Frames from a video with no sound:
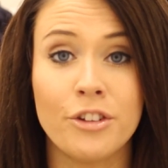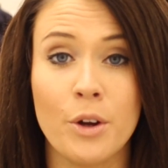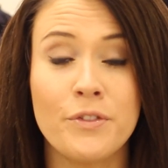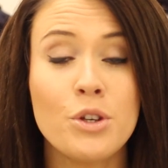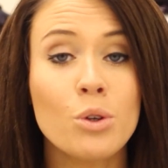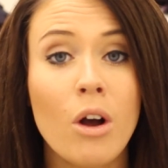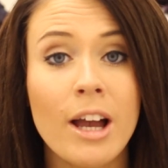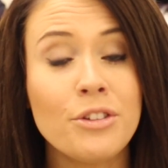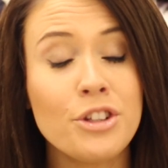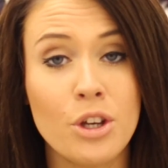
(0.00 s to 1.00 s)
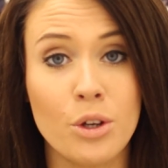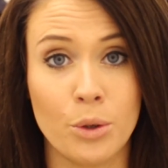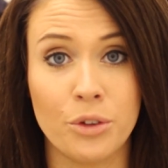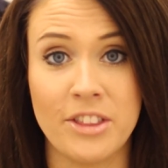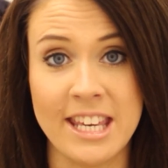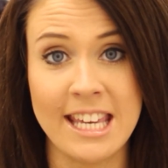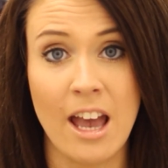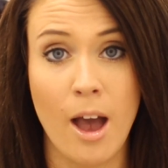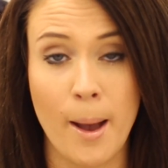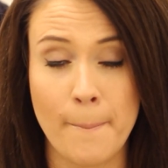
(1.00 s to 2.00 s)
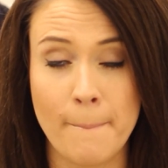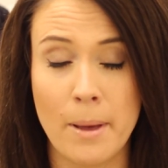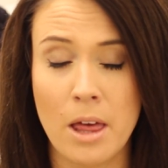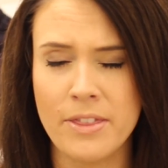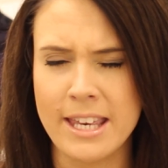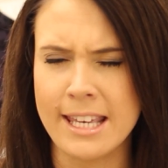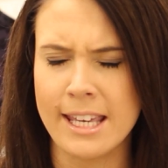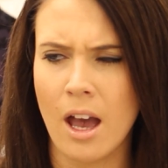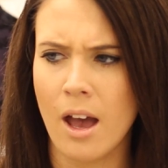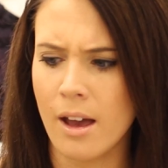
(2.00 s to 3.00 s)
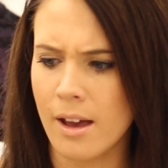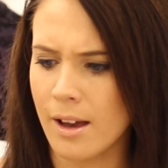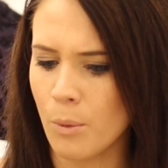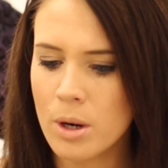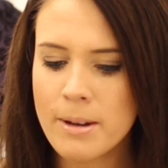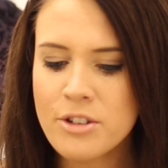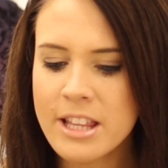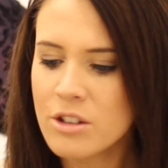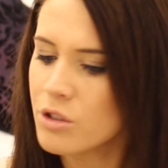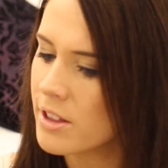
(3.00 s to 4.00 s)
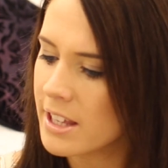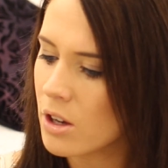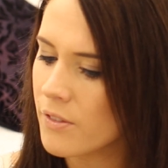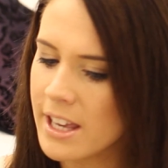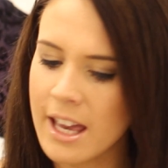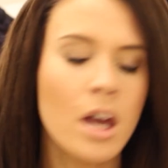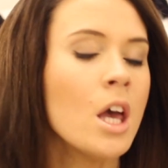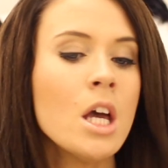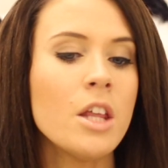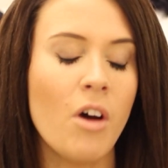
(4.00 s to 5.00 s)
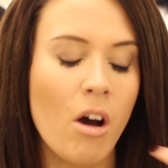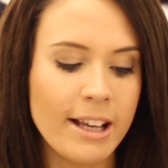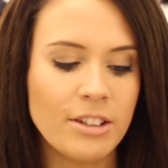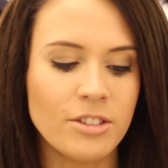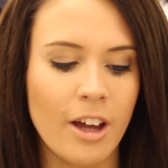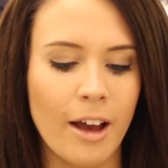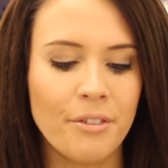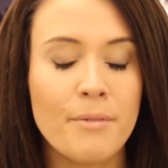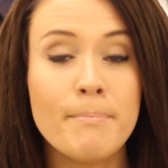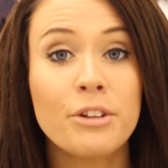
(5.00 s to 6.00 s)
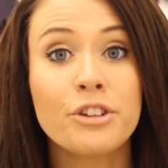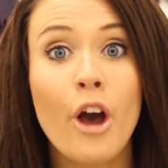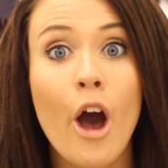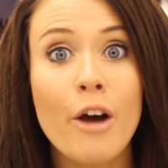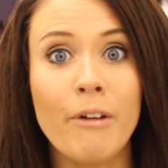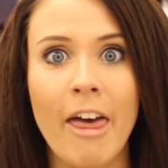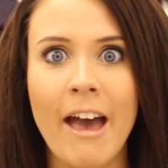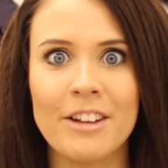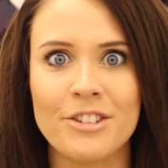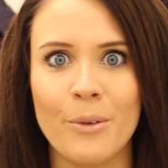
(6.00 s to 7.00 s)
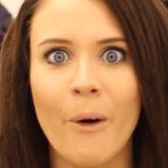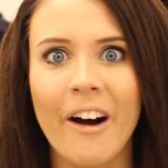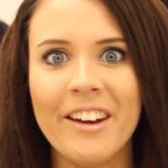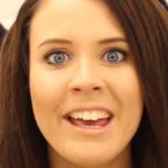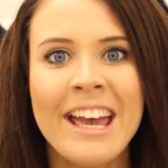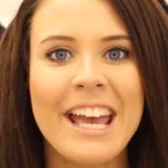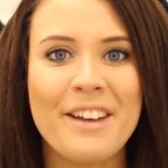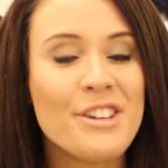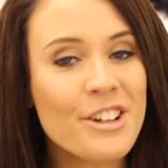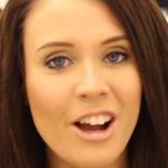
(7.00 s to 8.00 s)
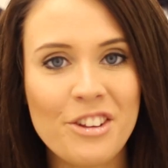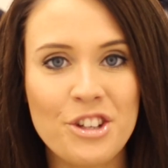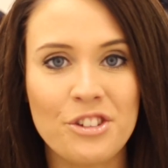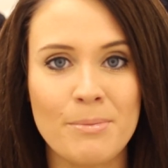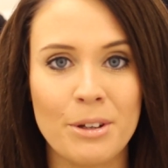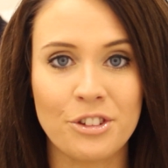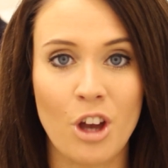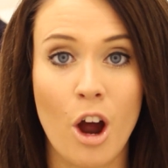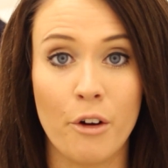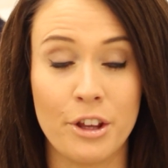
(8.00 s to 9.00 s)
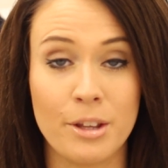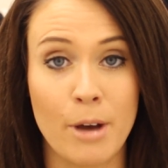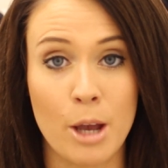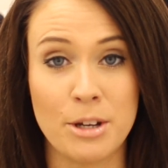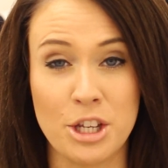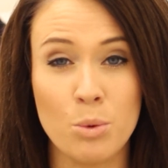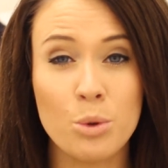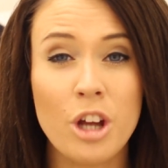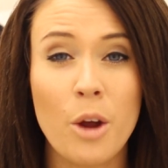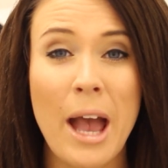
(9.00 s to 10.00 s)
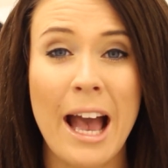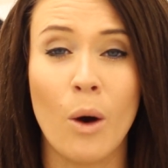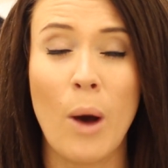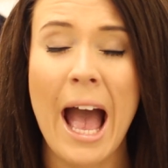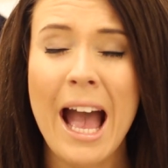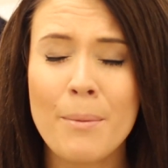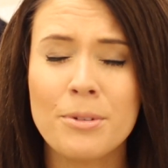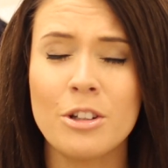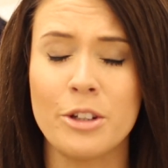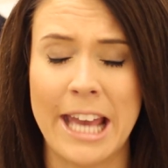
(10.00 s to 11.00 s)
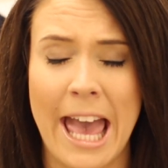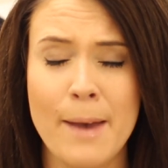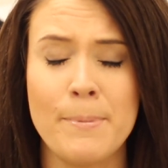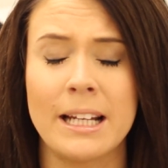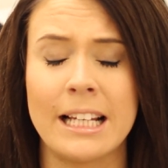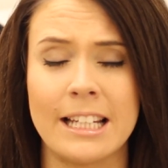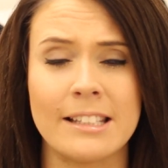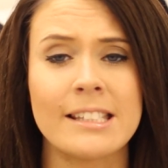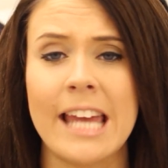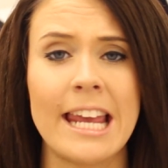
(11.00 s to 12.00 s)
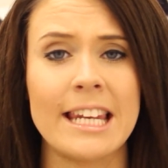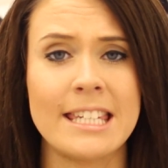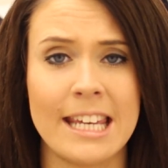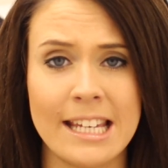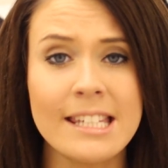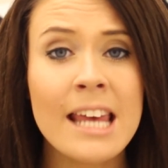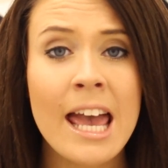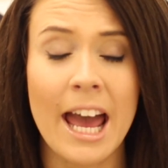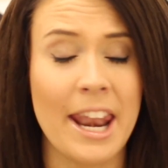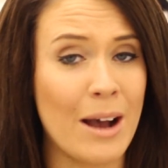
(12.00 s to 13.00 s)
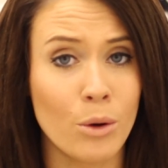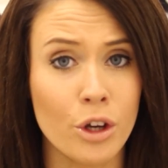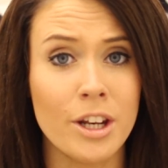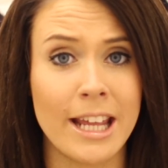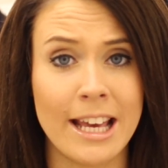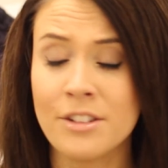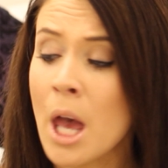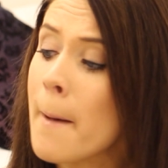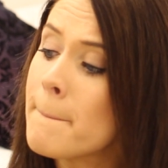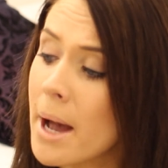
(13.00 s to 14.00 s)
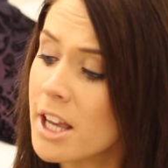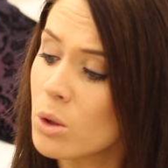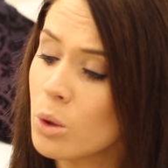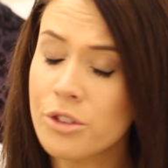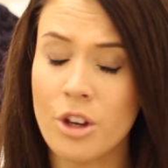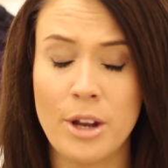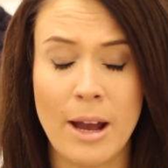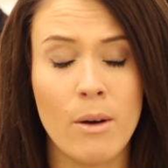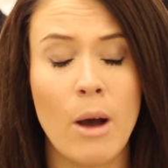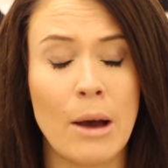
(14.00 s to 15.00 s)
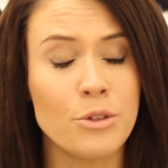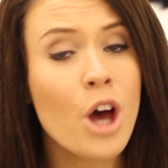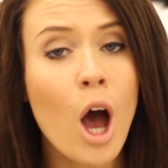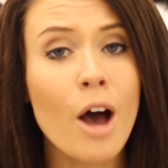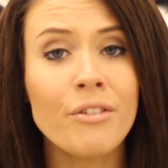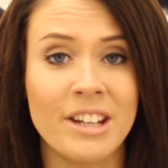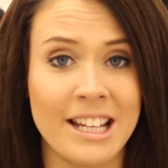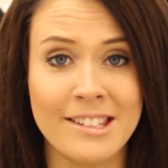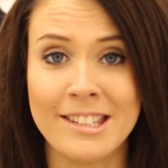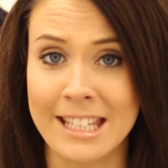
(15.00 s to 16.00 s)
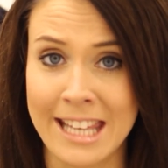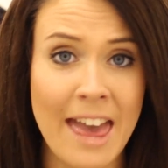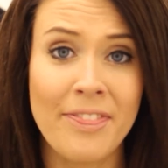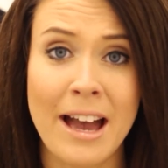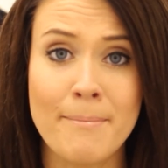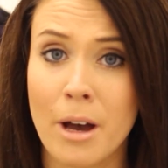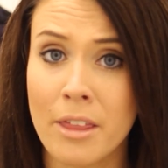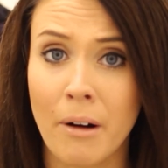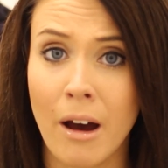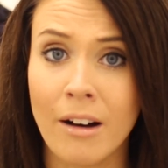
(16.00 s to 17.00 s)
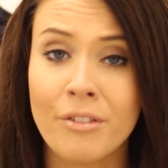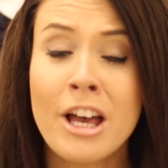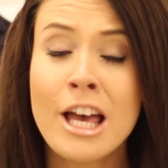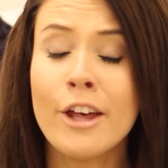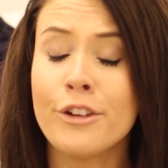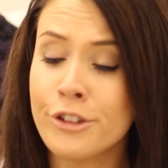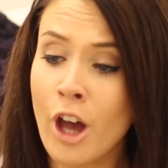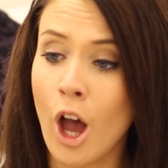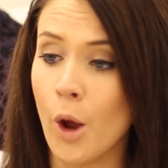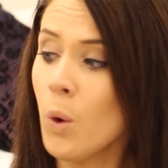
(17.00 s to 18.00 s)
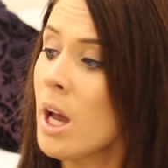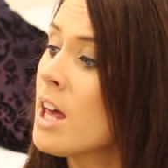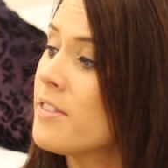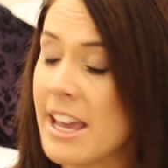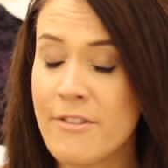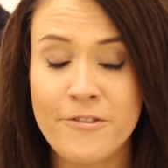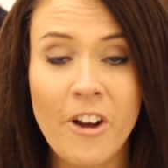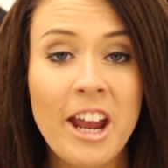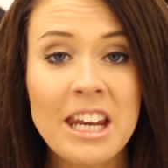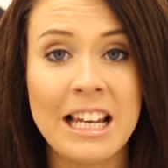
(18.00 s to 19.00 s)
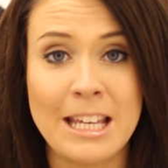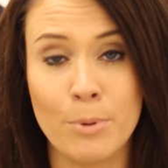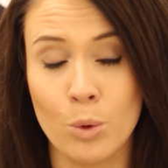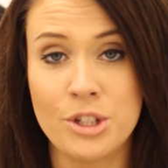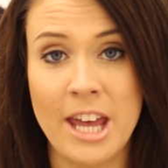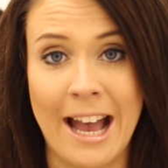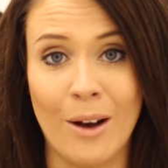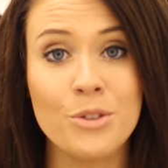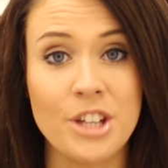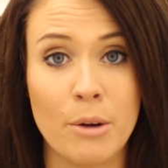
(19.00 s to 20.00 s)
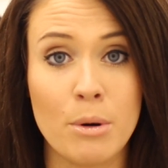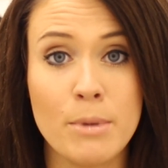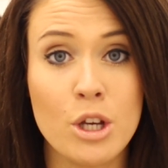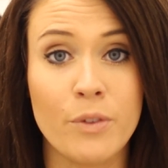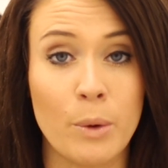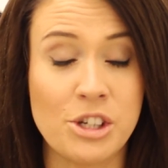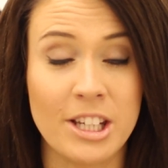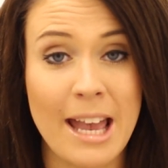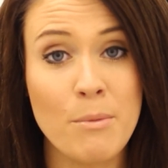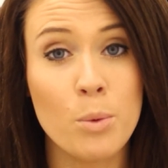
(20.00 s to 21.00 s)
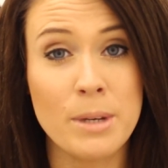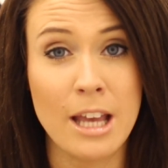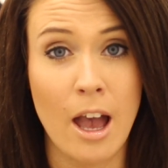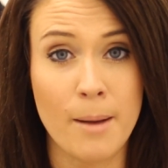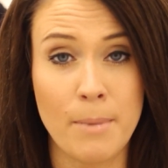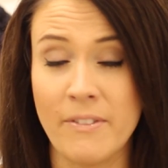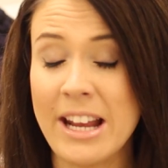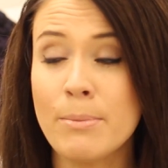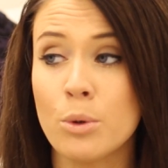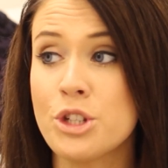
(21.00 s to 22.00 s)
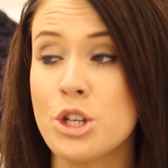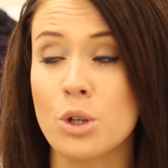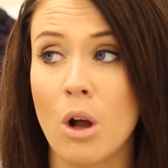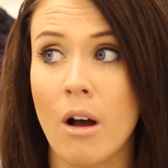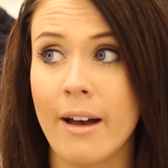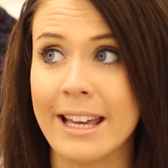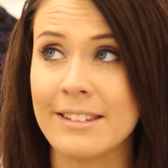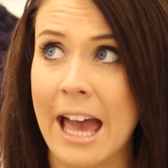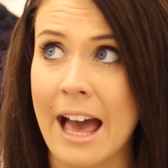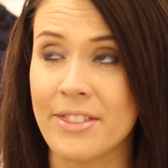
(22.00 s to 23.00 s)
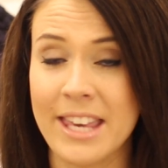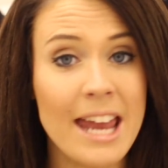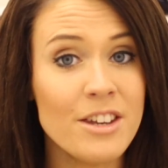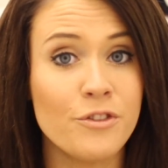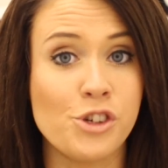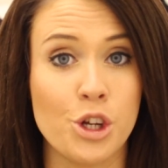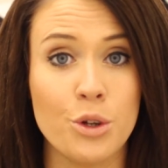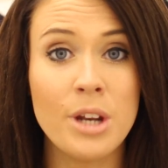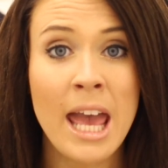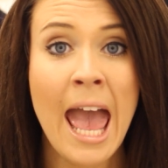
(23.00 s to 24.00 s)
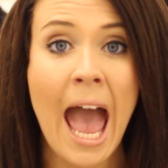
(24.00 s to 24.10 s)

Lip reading: So if you guys use the eye stuff, mascara, that's the one. If you guys use the mascara at the moment, you will know how absolutely epically insane it is and how good it is, but you'll also know how tough it is to get that mother off. So they have finally brought out a remover, which again will be available to you guys at the end of June,